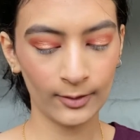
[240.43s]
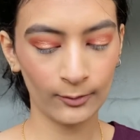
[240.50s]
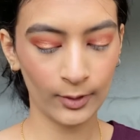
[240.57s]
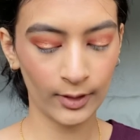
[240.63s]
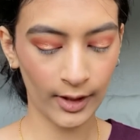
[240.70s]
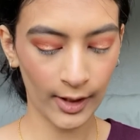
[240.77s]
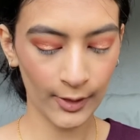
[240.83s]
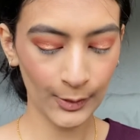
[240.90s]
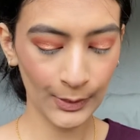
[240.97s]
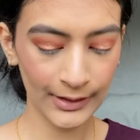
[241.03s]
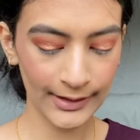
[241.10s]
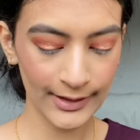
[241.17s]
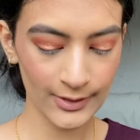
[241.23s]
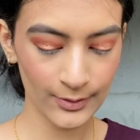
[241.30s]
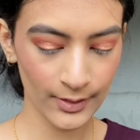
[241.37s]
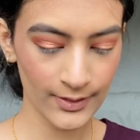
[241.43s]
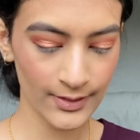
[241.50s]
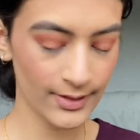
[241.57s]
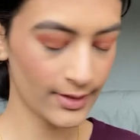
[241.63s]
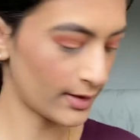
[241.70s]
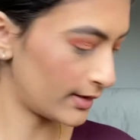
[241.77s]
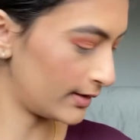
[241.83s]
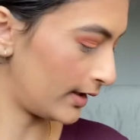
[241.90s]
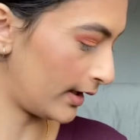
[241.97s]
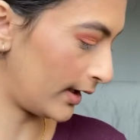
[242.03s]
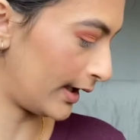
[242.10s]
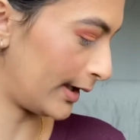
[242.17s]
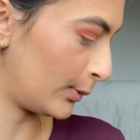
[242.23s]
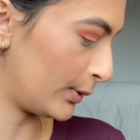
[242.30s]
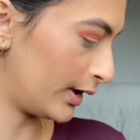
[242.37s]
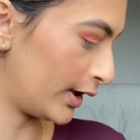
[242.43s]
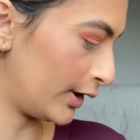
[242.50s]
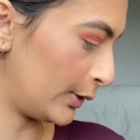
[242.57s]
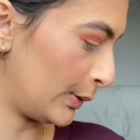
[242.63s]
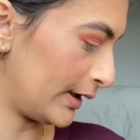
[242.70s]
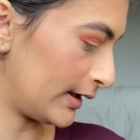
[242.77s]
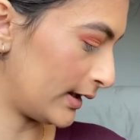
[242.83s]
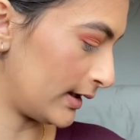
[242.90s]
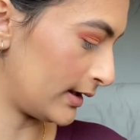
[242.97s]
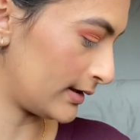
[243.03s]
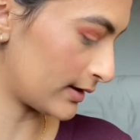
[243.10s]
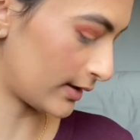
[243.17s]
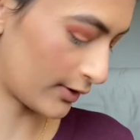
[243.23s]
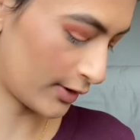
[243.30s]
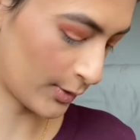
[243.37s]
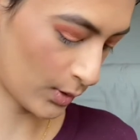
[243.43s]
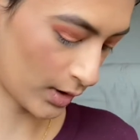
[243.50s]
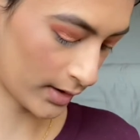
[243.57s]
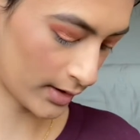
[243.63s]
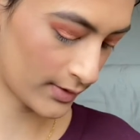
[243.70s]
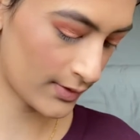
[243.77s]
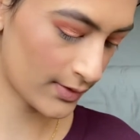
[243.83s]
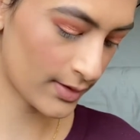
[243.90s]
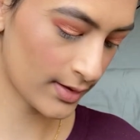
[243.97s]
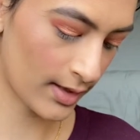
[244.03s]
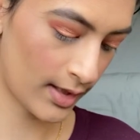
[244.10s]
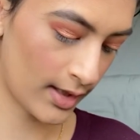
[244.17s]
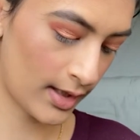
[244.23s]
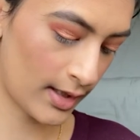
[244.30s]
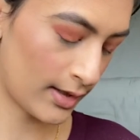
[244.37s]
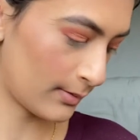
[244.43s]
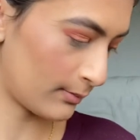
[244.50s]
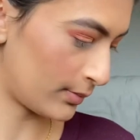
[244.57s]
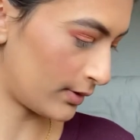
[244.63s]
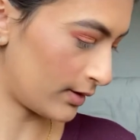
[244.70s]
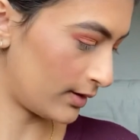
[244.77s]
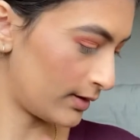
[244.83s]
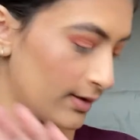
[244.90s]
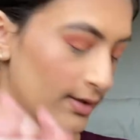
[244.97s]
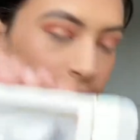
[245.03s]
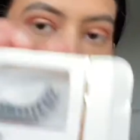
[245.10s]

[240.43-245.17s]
we're not doing these ones today. We are doing these other ones. But these